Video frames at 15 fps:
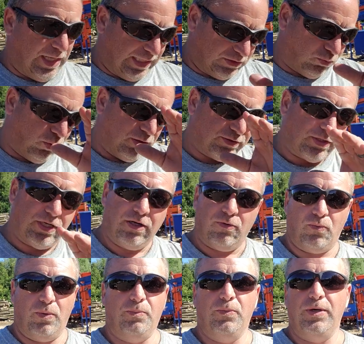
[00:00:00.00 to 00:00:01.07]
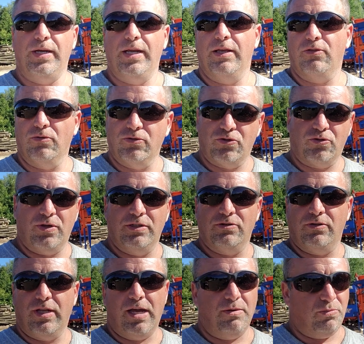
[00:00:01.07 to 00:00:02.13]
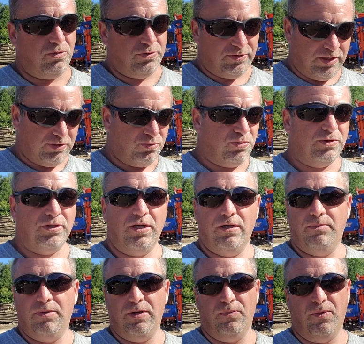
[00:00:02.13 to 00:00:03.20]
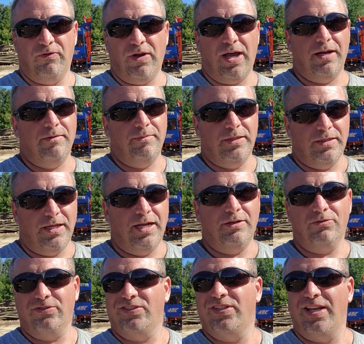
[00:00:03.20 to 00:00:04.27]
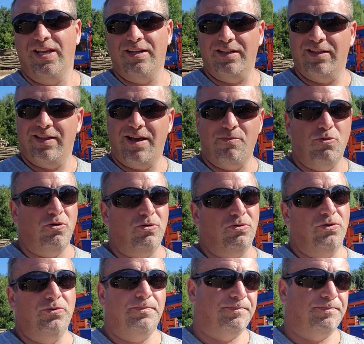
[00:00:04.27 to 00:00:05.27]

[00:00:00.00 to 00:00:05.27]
that's where it's gonna, when we get those torrential downpours, that's where it's gonna be. And we've had them and I don't see any of that mold.